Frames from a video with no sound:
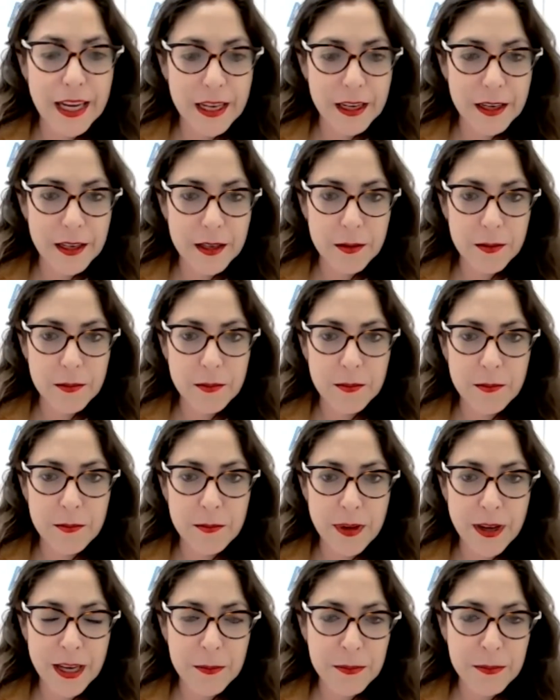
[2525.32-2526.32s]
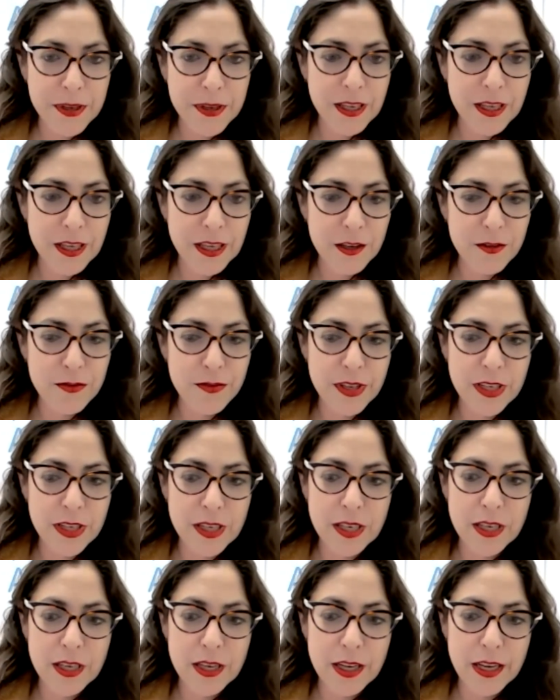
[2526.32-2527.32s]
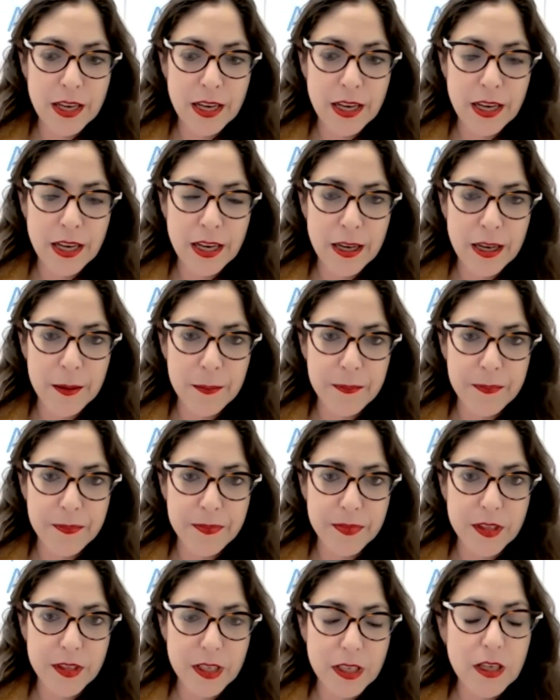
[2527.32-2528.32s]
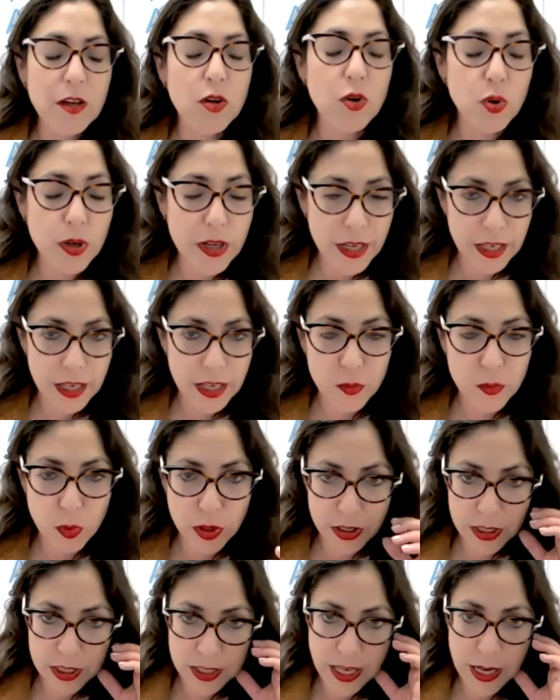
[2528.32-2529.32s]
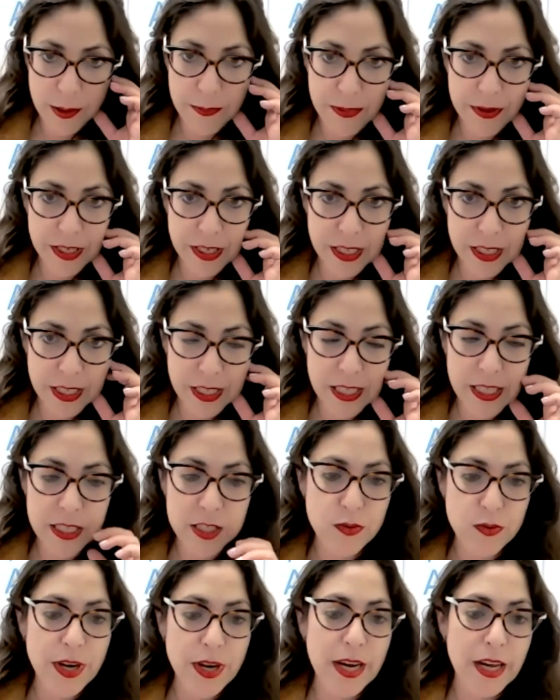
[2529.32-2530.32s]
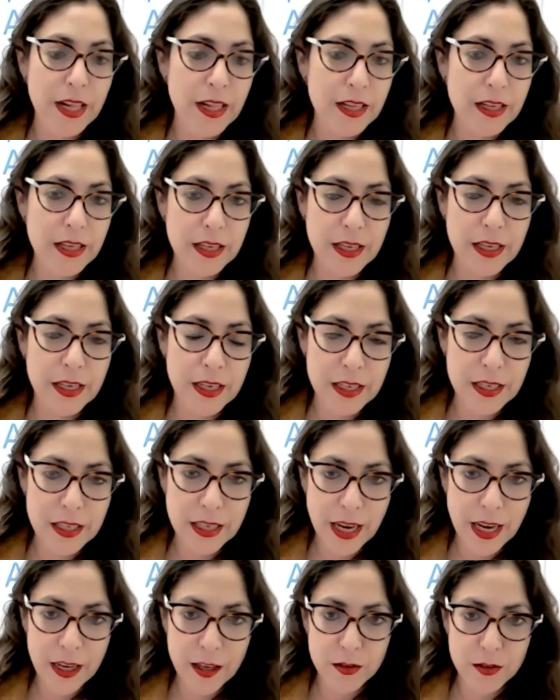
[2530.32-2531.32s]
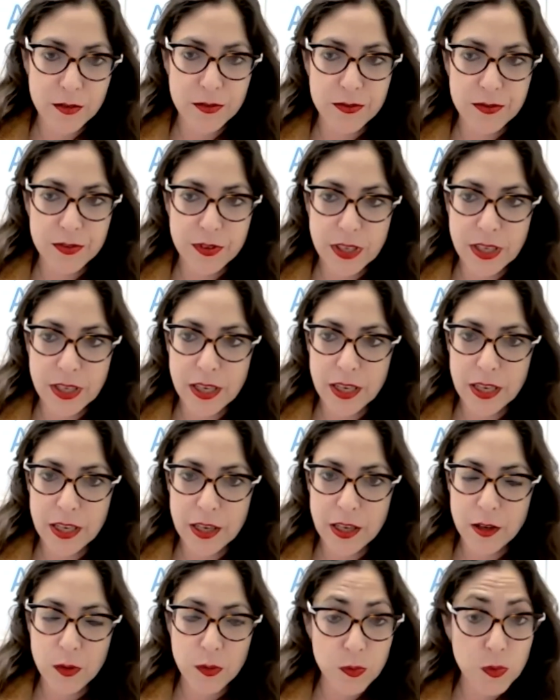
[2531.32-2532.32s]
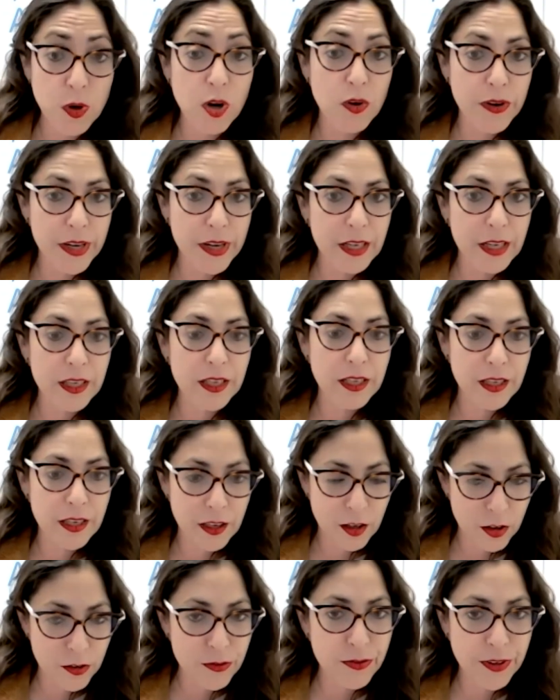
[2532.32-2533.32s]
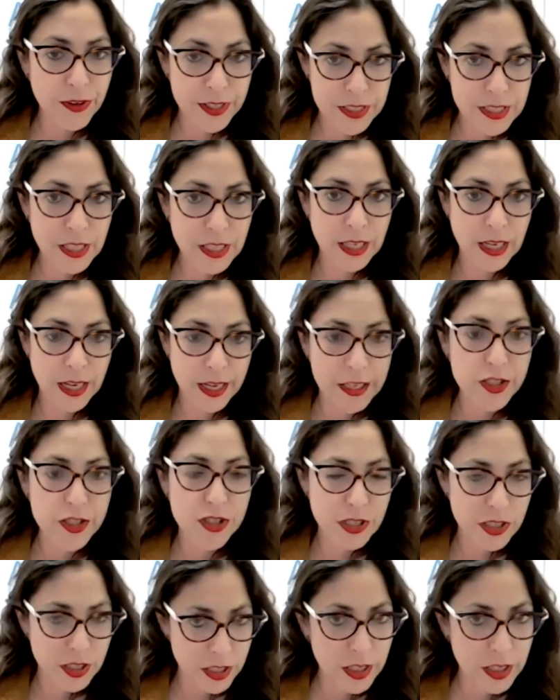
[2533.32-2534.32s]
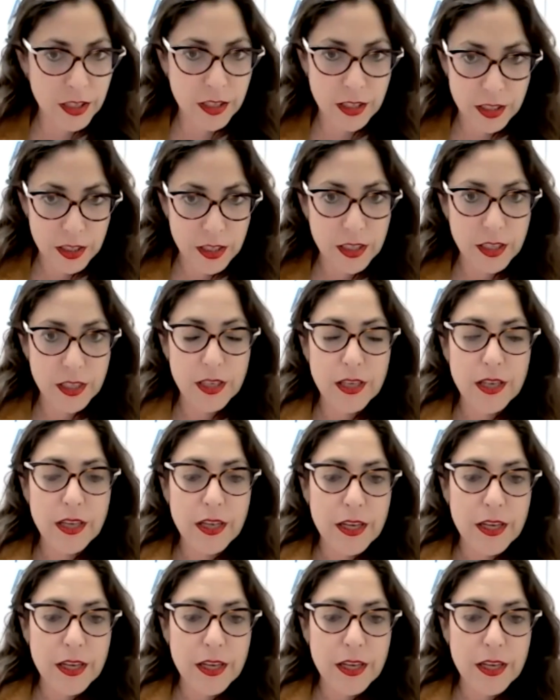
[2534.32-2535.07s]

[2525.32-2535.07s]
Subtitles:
and maybe even looking at what is happening in Israel in kind of warring of escalation here